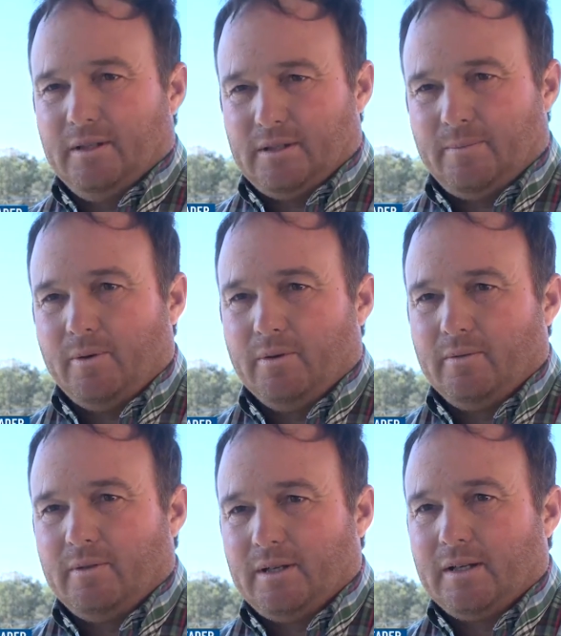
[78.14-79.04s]
disappointed
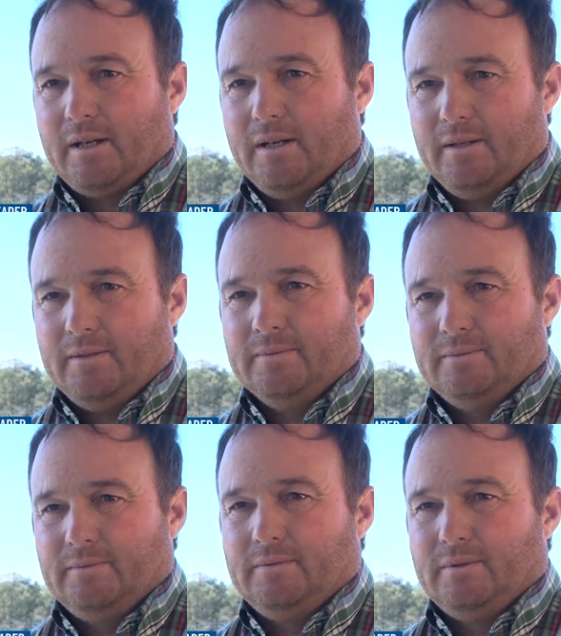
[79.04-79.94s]
when I got the,
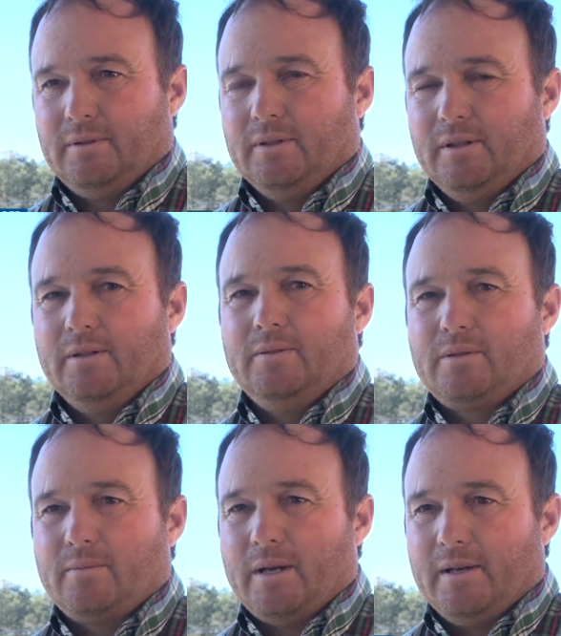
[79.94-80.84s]
the
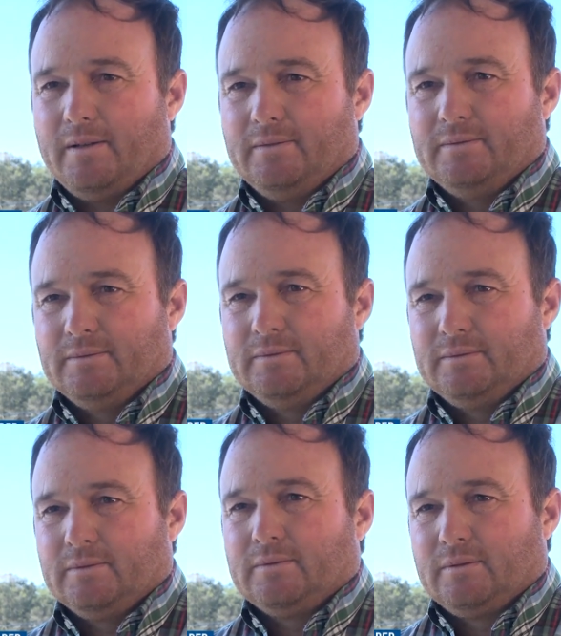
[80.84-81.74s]
news about it.
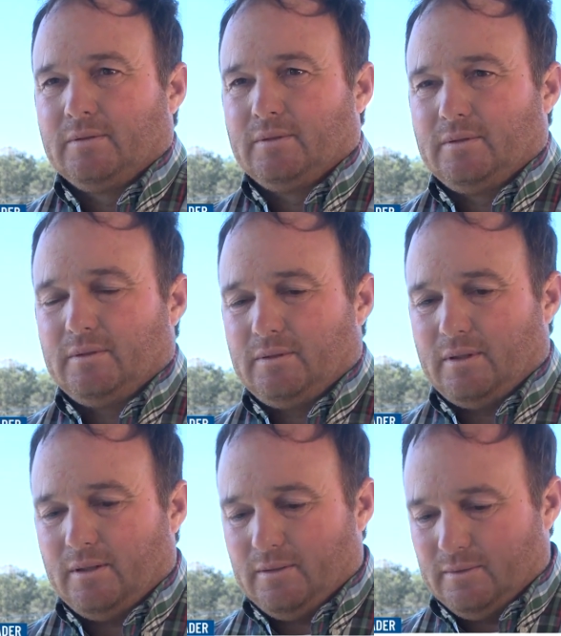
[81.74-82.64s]

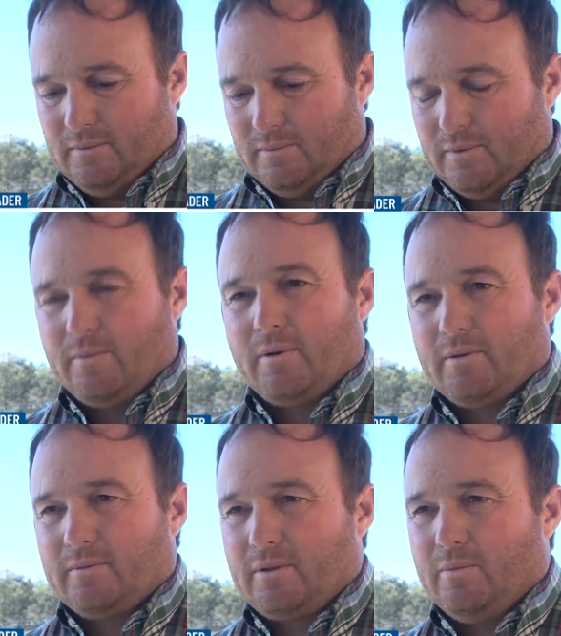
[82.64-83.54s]
Uh, we
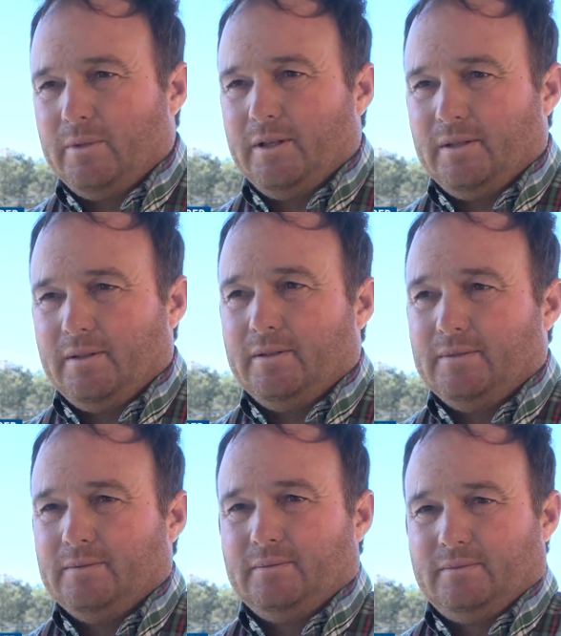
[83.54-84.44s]
weren't going to be in the
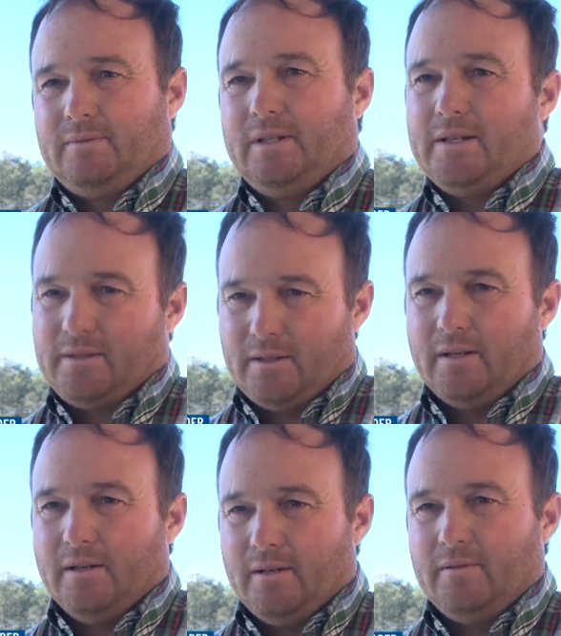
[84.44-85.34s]

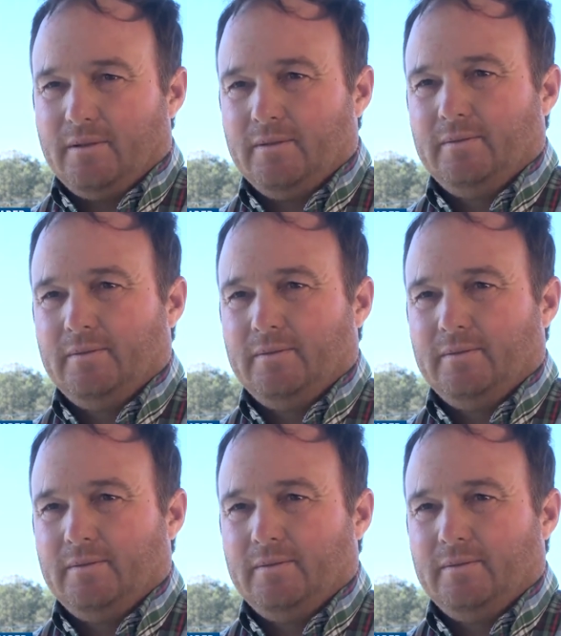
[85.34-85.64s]
designated area.